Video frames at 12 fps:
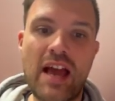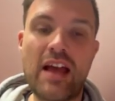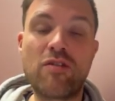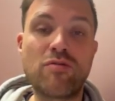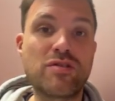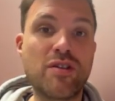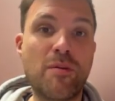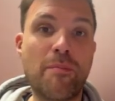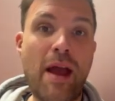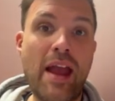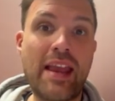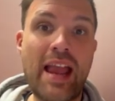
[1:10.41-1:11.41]
and also
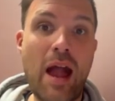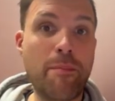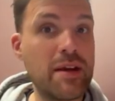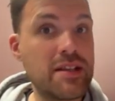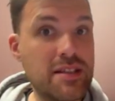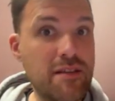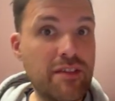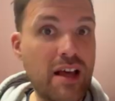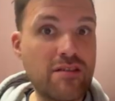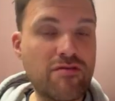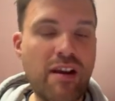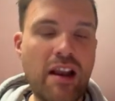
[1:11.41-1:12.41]
buying habits if
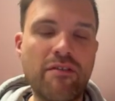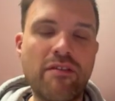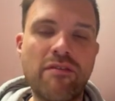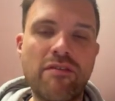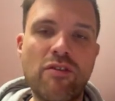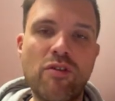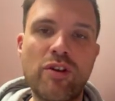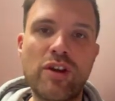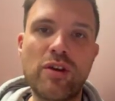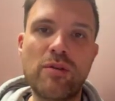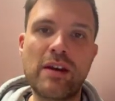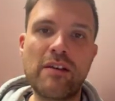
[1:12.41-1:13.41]
that's relevant for
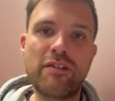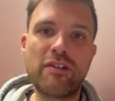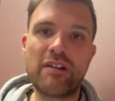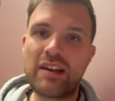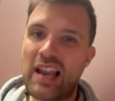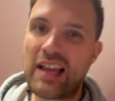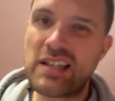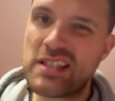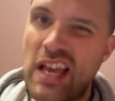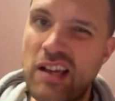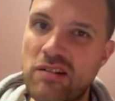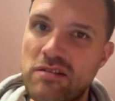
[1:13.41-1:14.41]
you if you're in like a
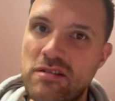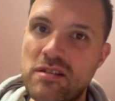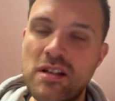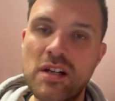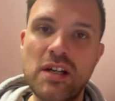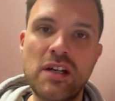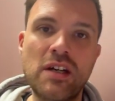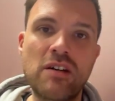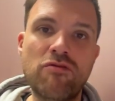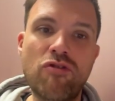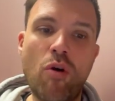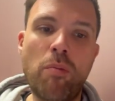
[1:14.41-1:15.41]
sales
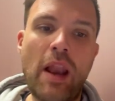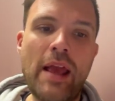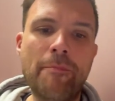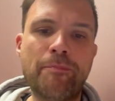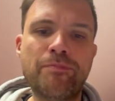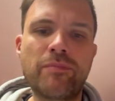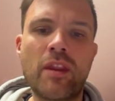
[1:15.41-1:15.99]
roleplay.